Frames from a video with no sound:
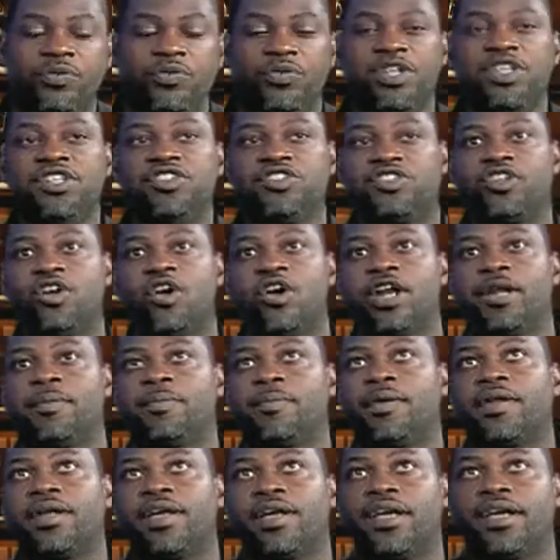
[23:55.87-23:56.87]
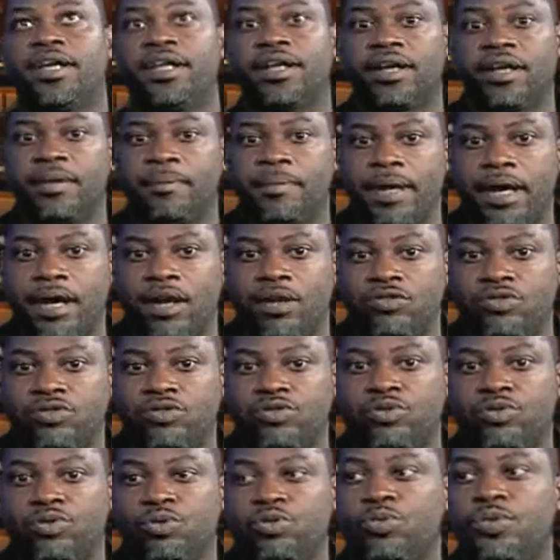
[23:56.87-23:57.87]
we started playing about
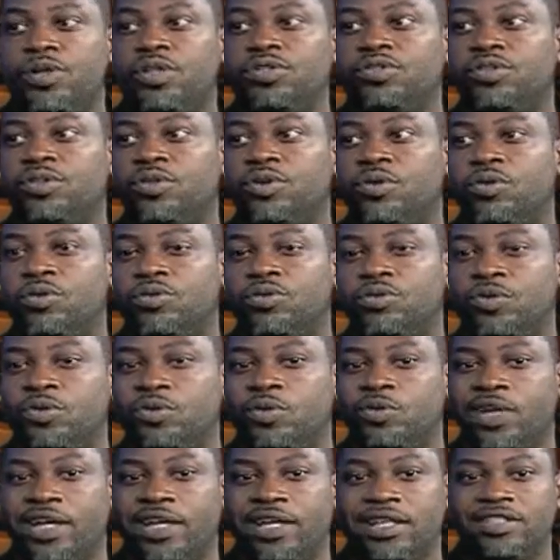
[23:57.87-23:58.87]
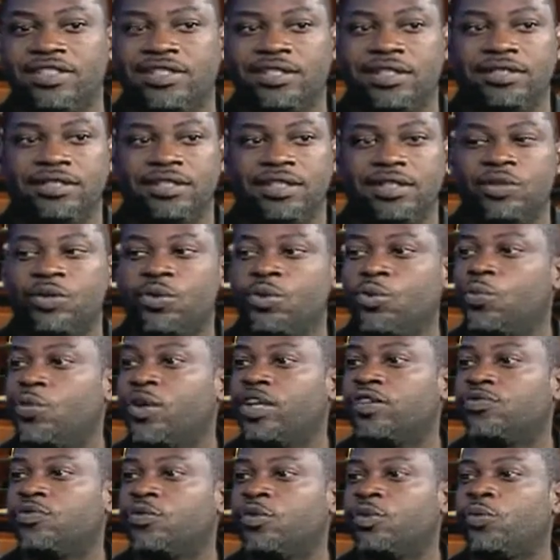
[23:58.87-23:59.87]
two weeks ago. So I guess they say no
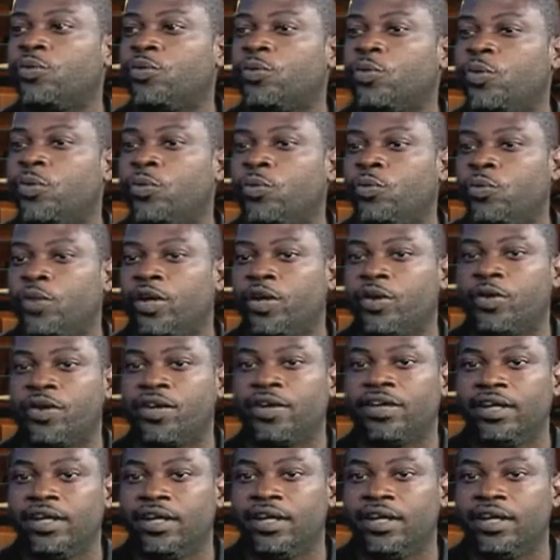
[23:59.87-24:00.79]
west for the weary.